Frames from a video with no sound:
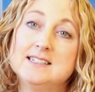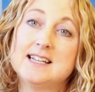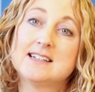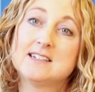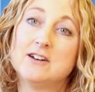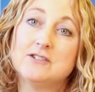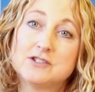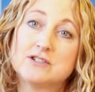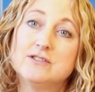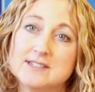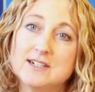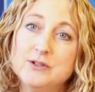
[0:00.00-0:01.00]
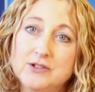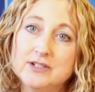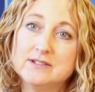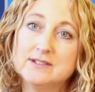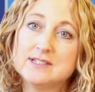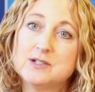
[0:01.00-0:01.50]
technological
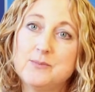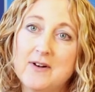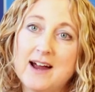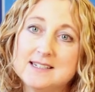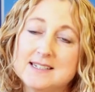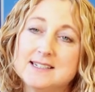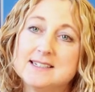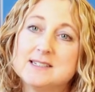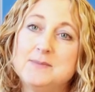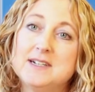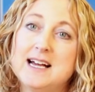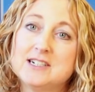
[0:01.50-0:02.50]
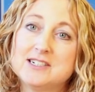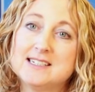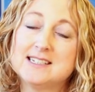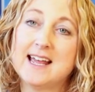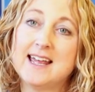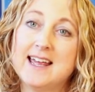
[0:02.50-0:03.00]
solutions to practice, but actually
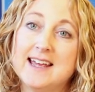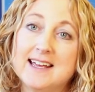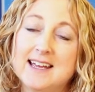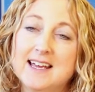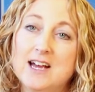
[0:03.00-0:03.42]
saying